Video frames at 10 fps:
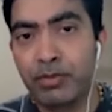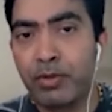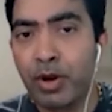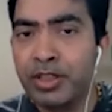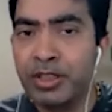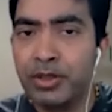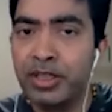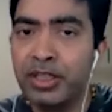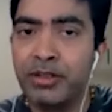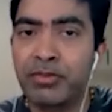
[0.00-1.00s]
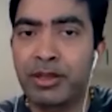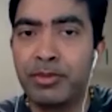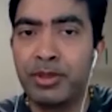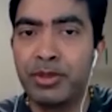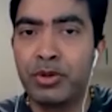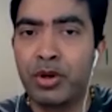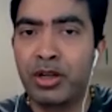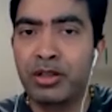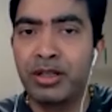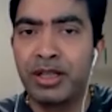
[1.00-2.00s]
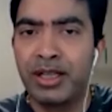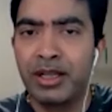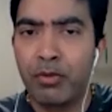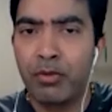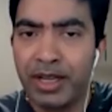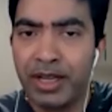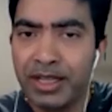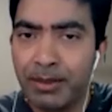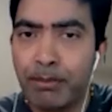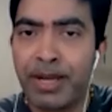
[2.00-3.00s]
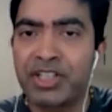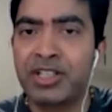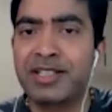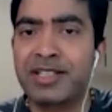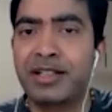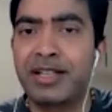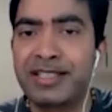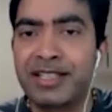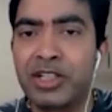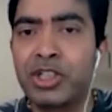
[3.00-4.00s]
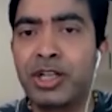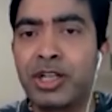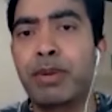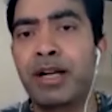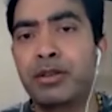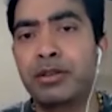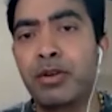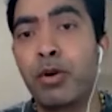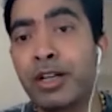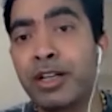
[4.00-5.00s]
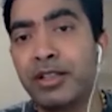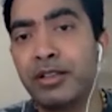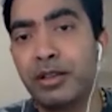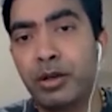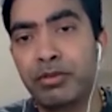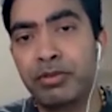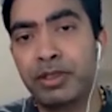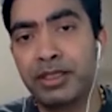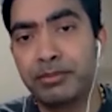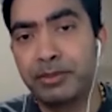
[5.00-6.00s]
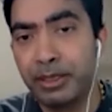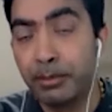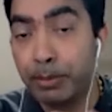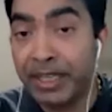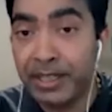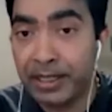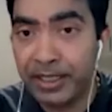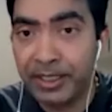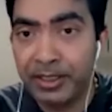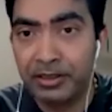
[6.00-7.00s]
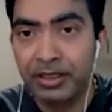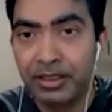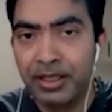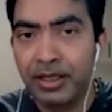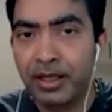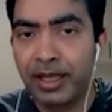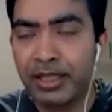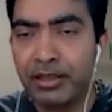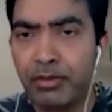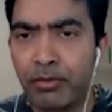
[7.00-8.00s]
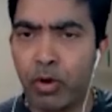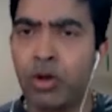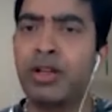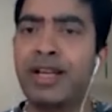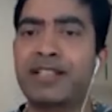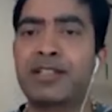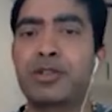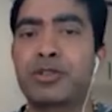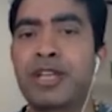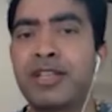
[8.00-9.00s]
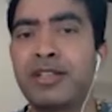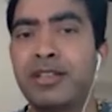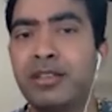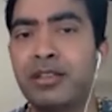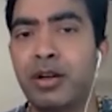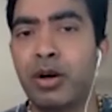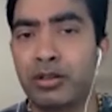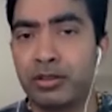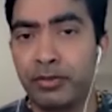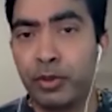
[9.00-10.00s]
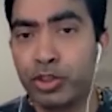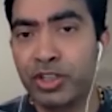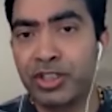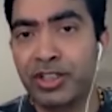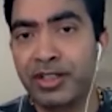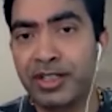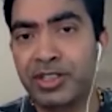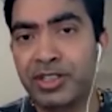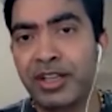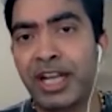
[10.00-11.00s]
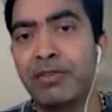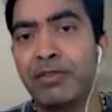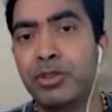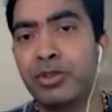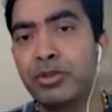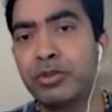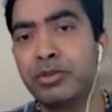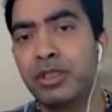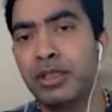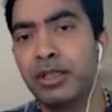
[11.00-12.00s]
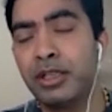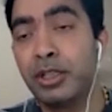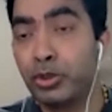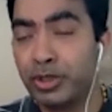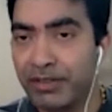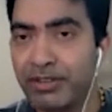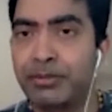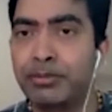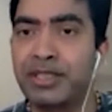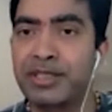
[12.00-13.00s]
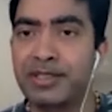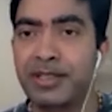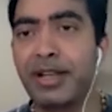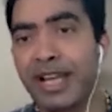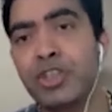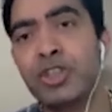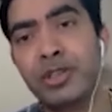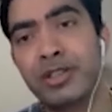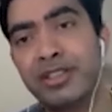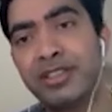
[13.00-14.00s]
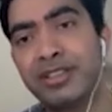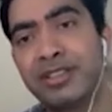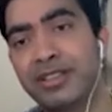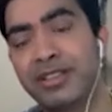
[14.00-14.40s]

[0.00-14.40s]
So we wanted to hear from you on why compassion is an essential part of quality of being a leader, and what as a society or the future generation can we do to develop this naturally.